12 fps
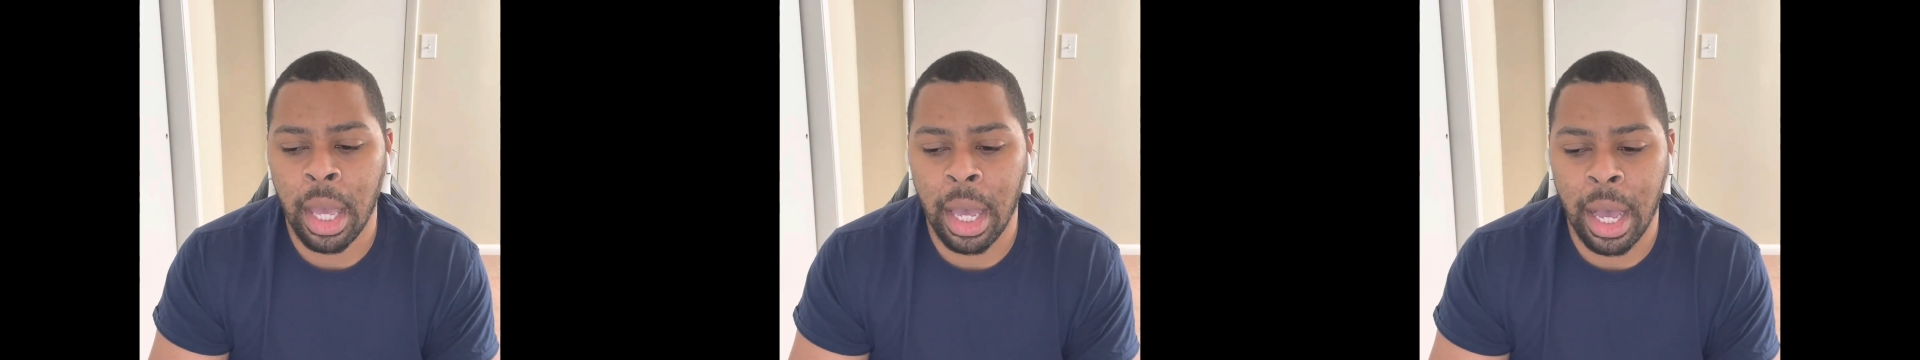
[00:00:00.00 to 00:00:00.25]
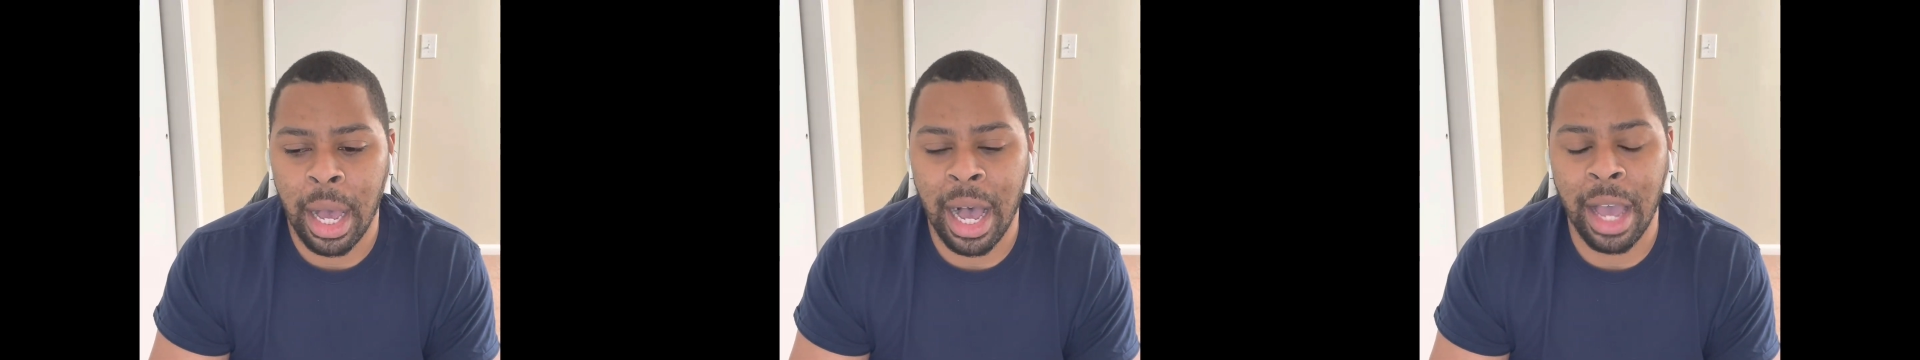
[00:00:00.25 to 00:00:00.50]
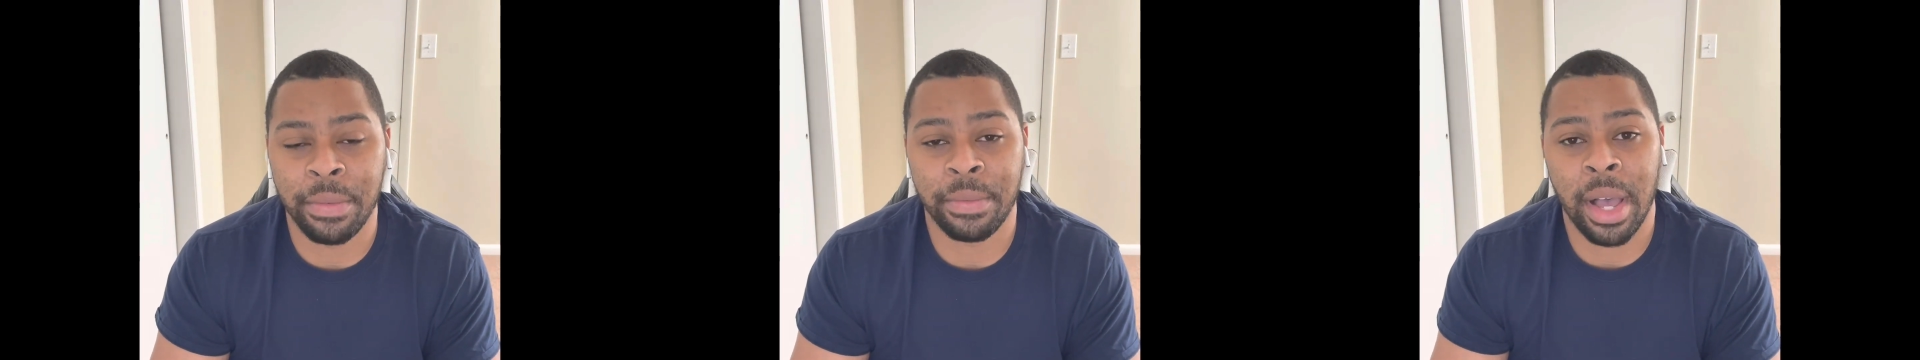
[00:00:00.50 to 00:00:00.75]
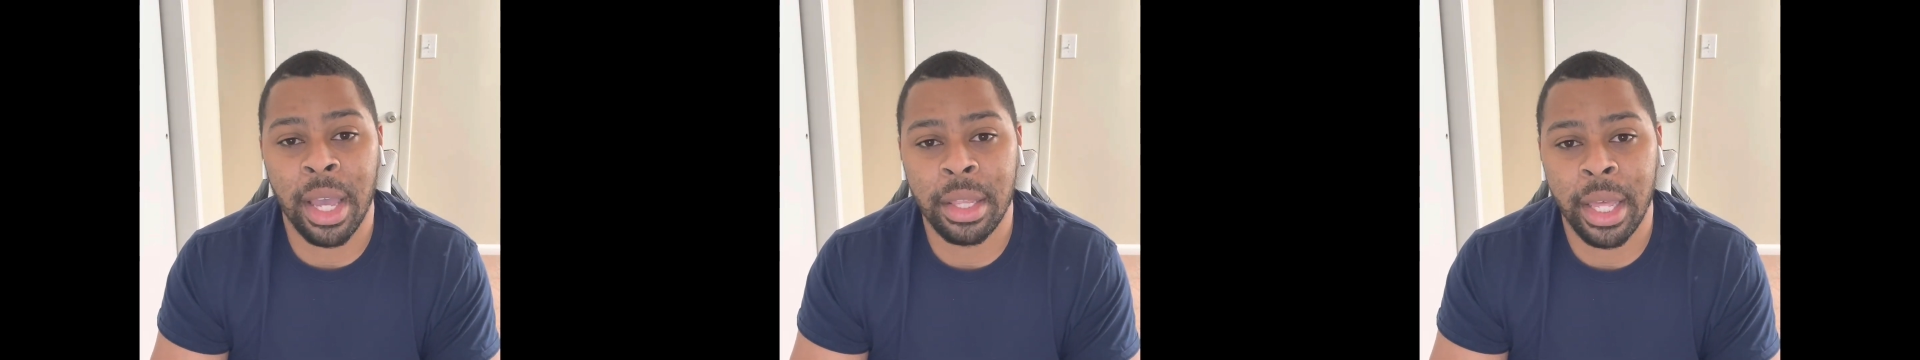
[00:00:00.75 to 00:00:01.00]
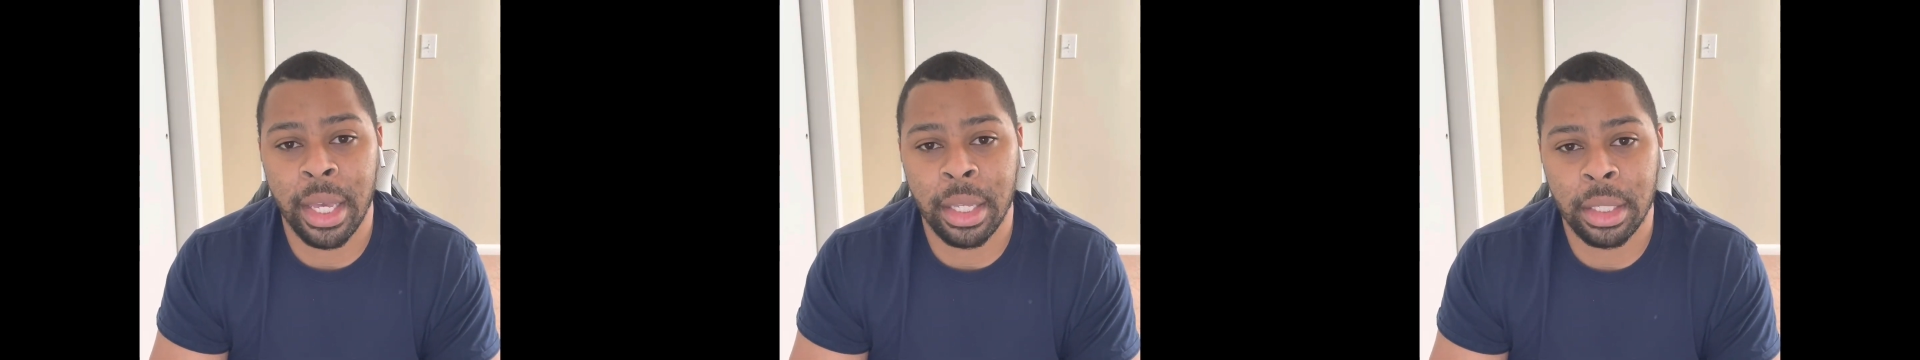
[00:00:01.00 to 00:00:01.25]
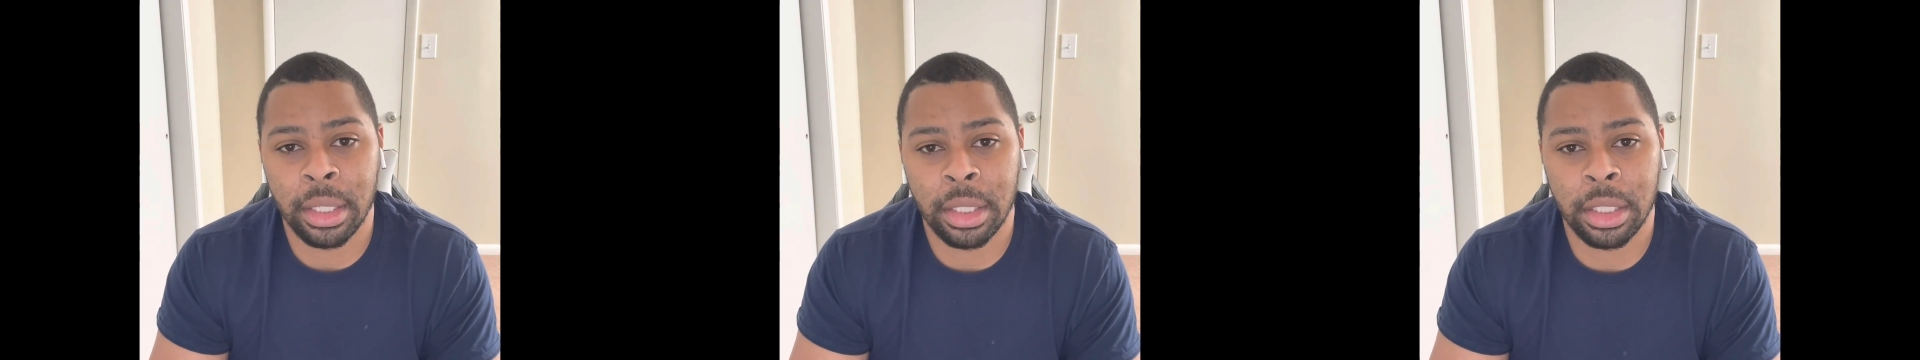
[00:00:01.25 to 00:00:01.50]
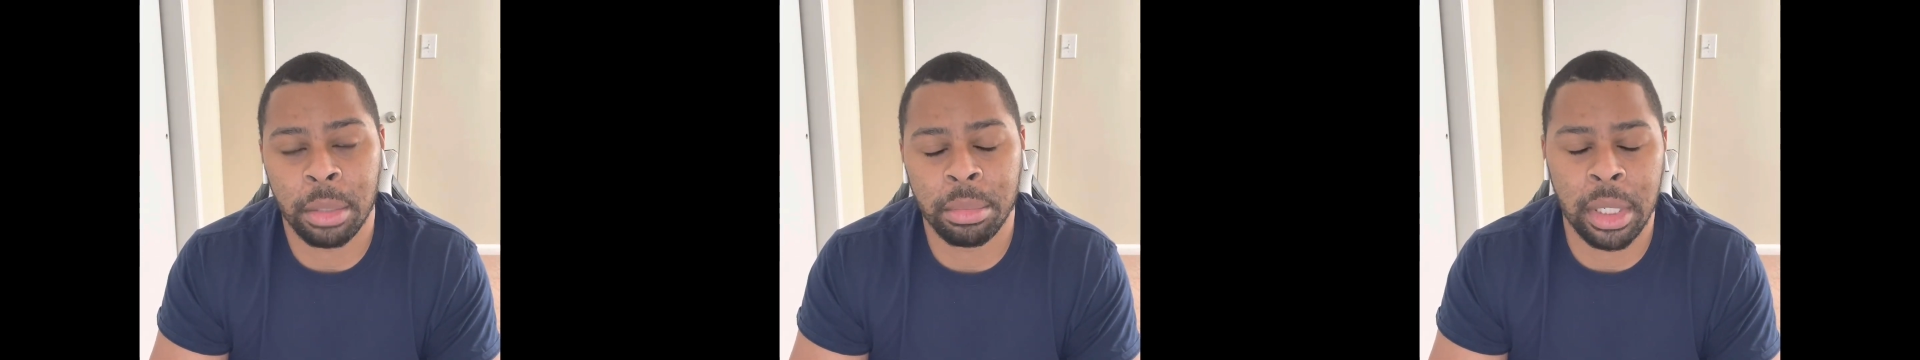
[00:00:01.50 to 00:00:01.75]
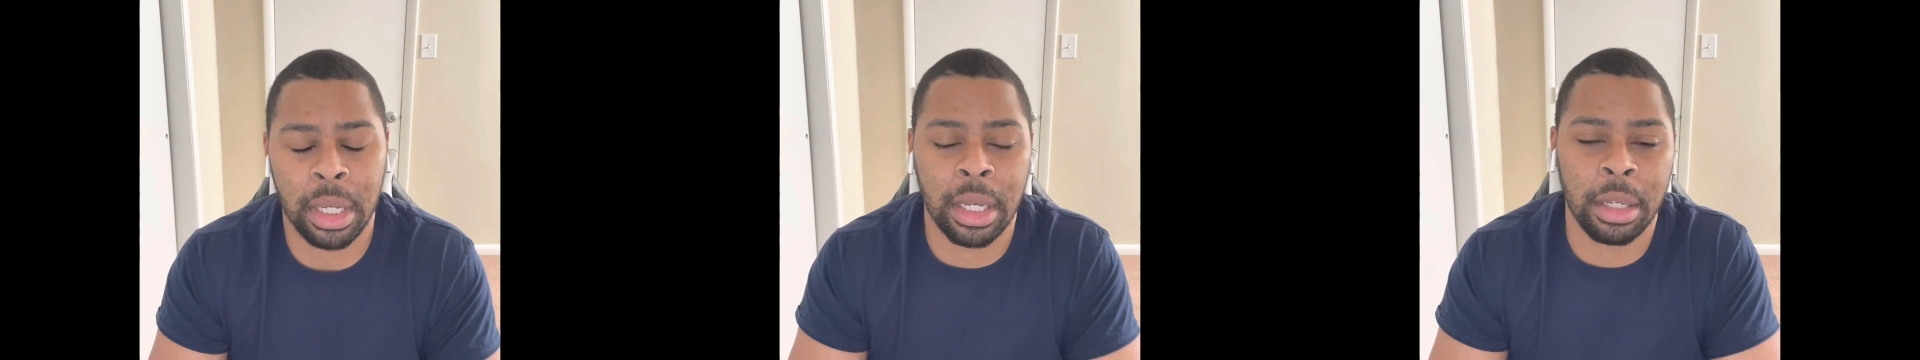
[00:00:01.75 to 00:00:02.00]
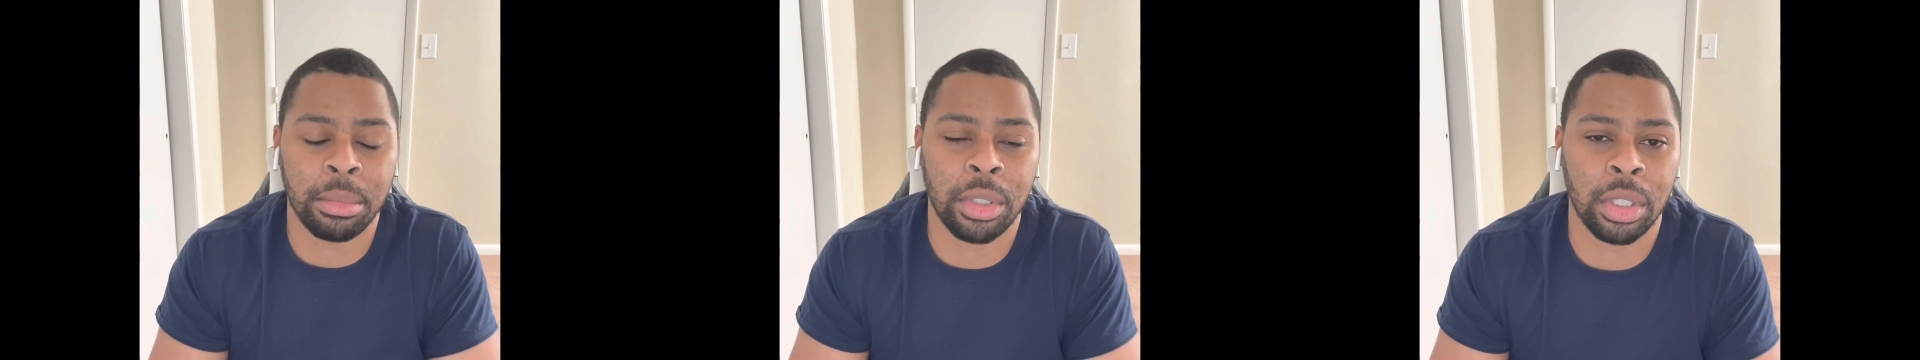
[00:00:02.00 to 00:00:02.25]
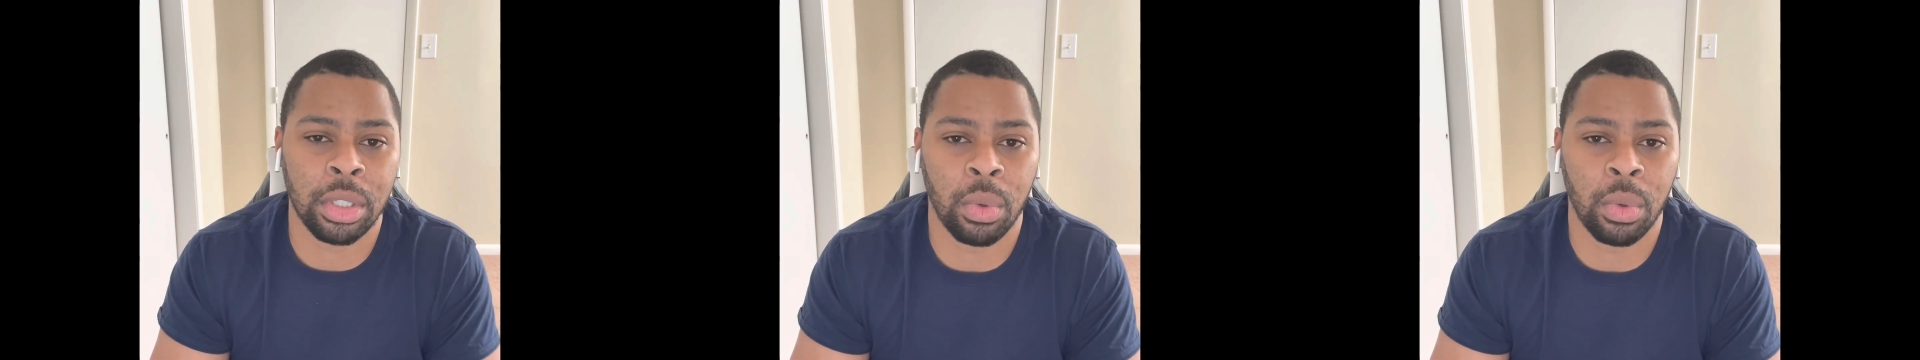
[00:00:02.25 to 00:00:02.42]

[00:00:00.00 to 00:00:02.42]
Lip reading: I find that sometimes